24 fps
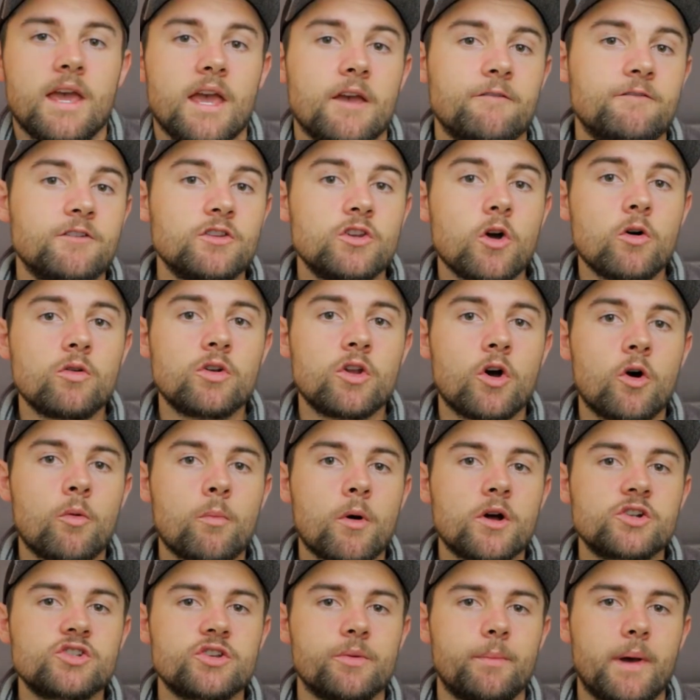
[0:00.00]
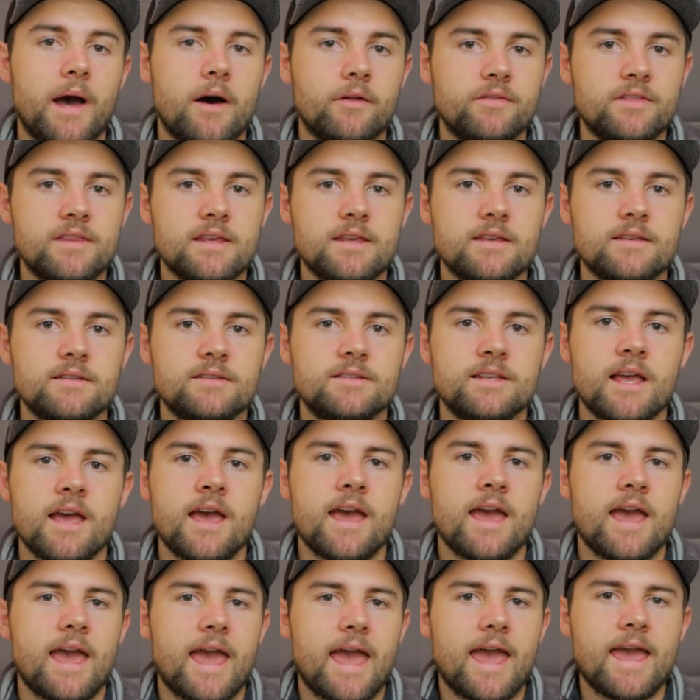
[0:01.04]
If you don't know much about these,
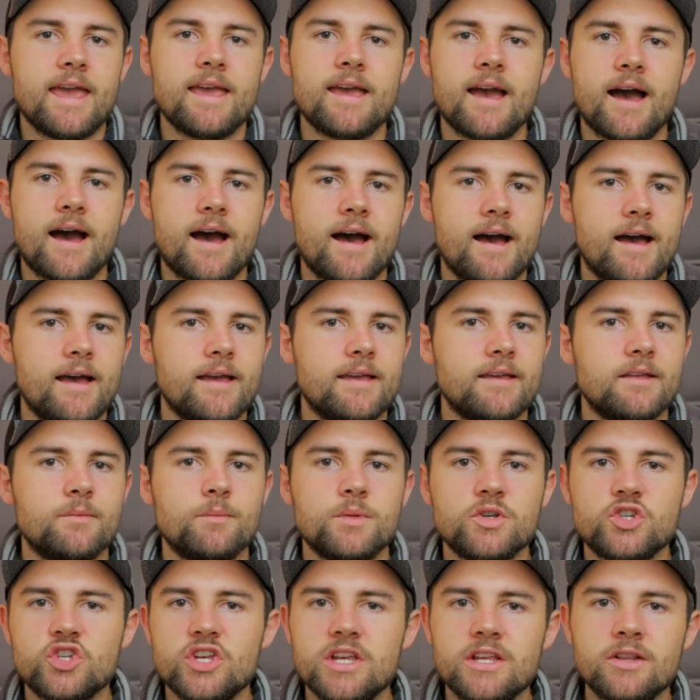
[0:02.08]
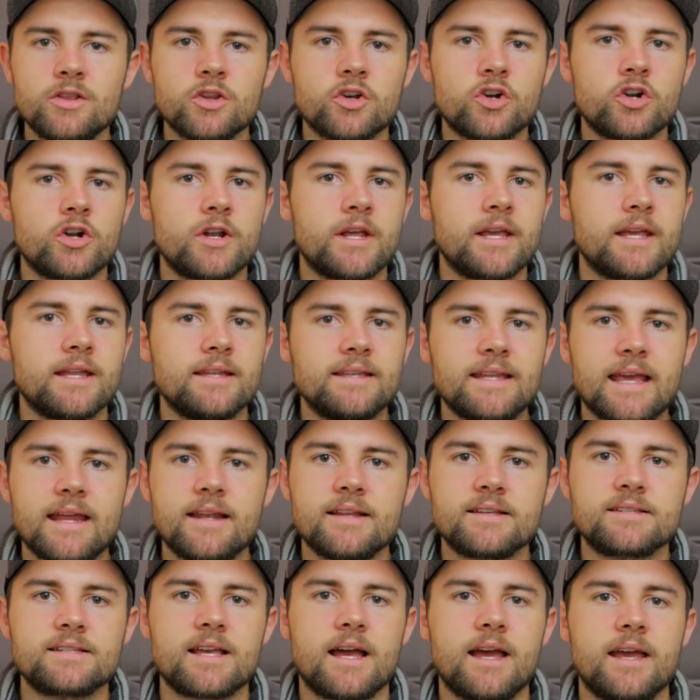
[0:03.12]
AI and machine learning and
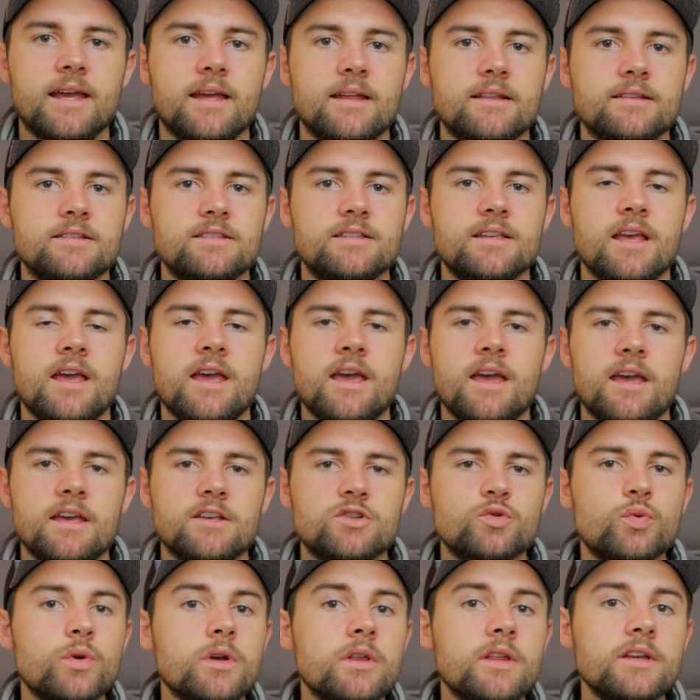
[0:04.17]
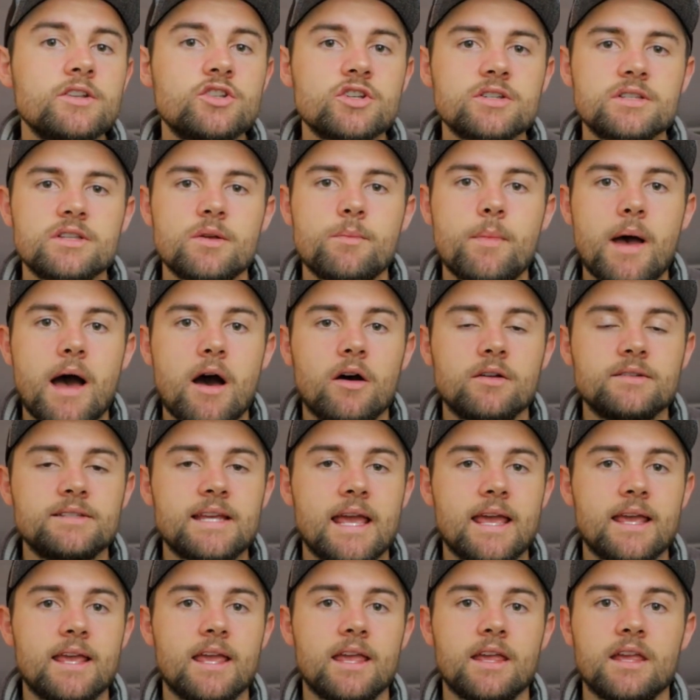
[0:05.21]
data science is really just about
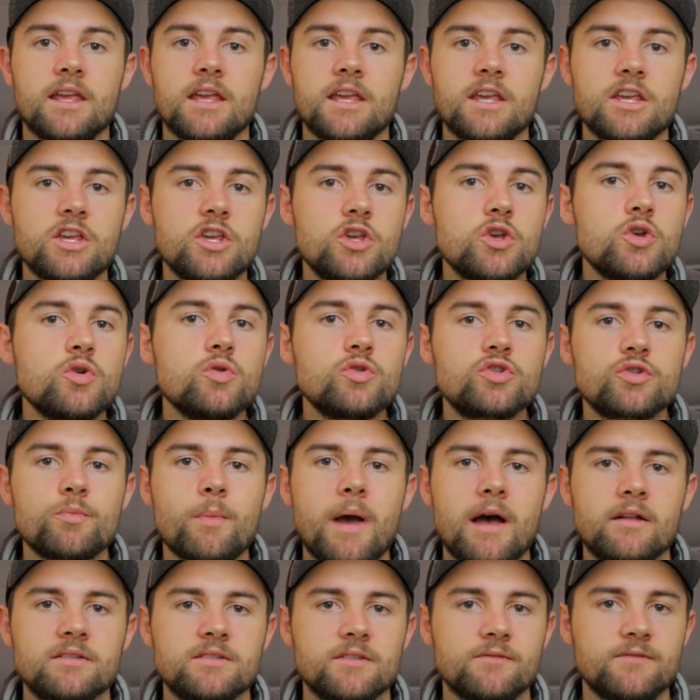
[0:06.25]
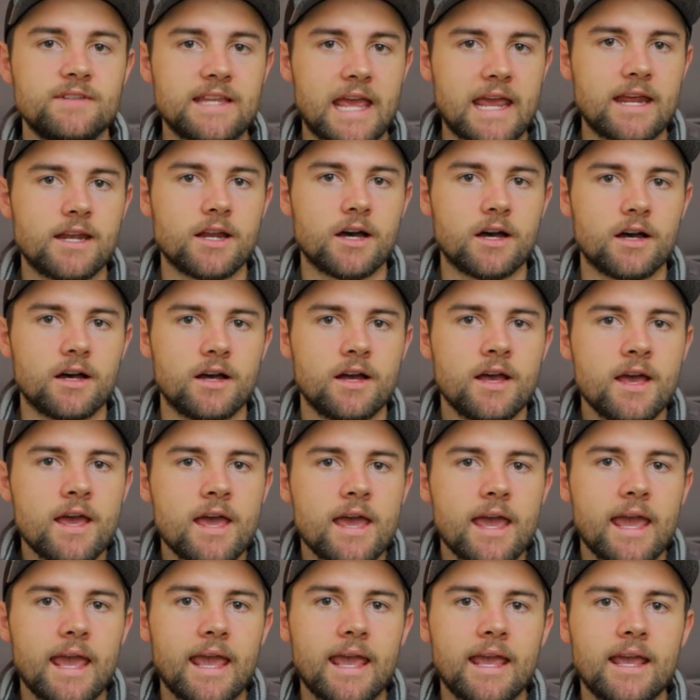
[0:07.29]
taking huge amounts of data
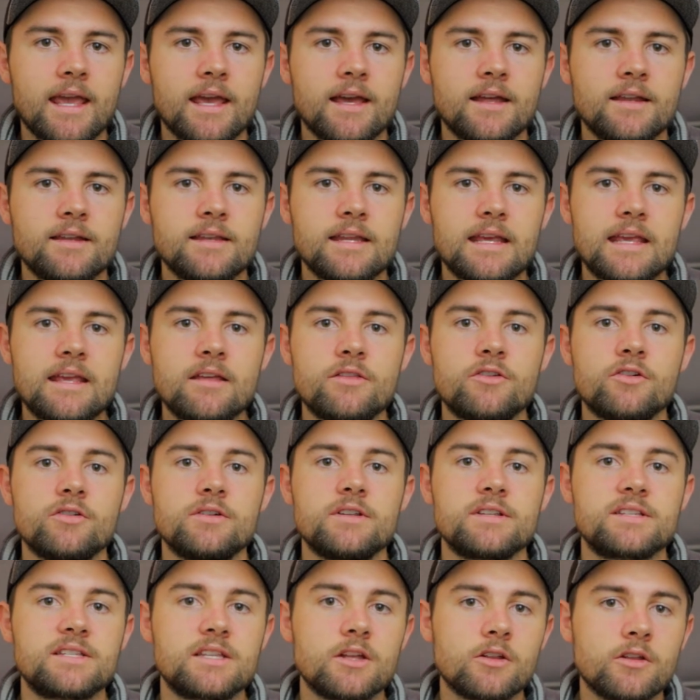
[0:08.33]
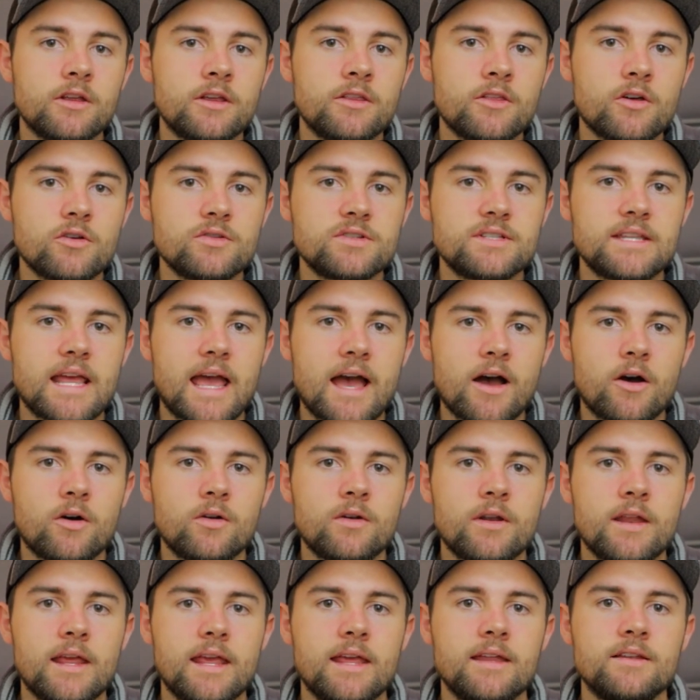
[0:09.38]
and either distilling those
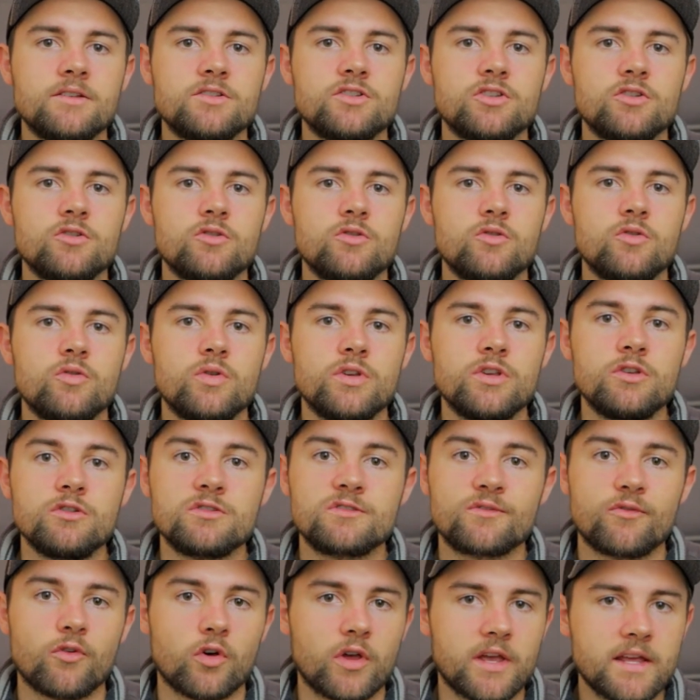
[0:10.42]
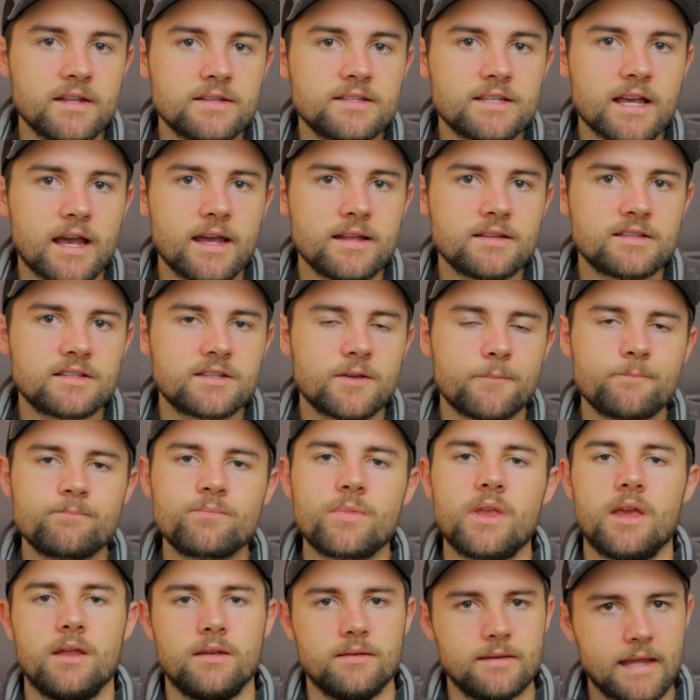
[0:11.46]
down into useful insights
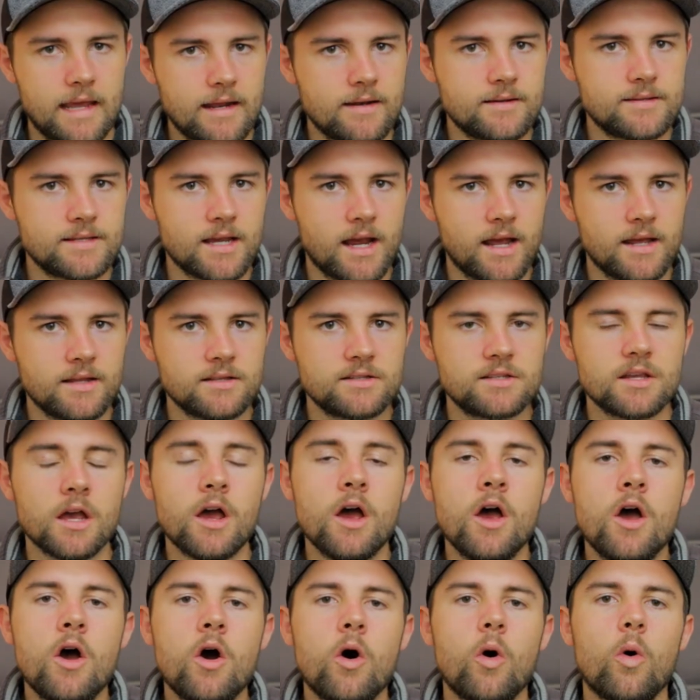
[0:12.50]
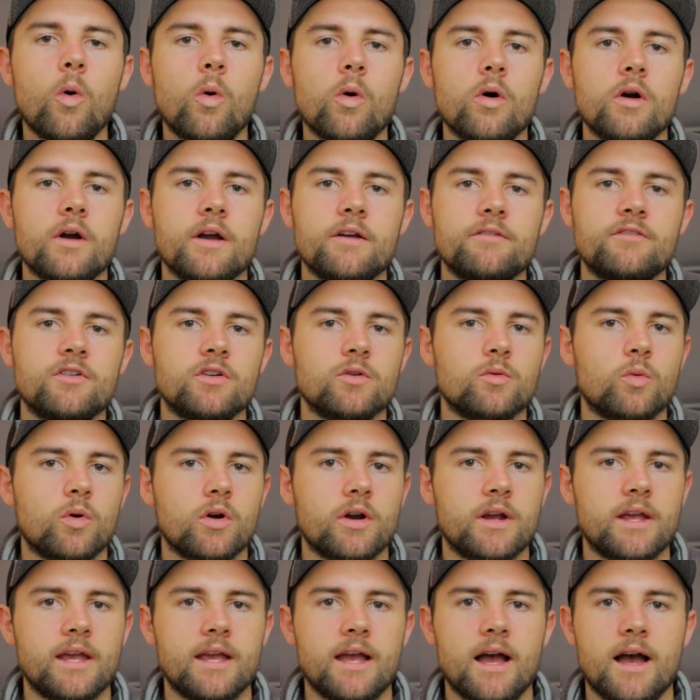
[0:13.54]
in data science, or if you're
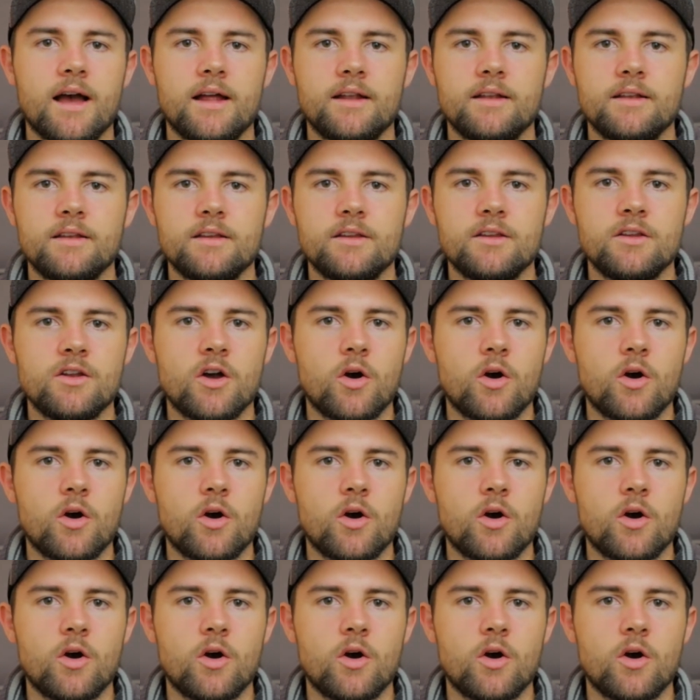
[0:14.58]
working on,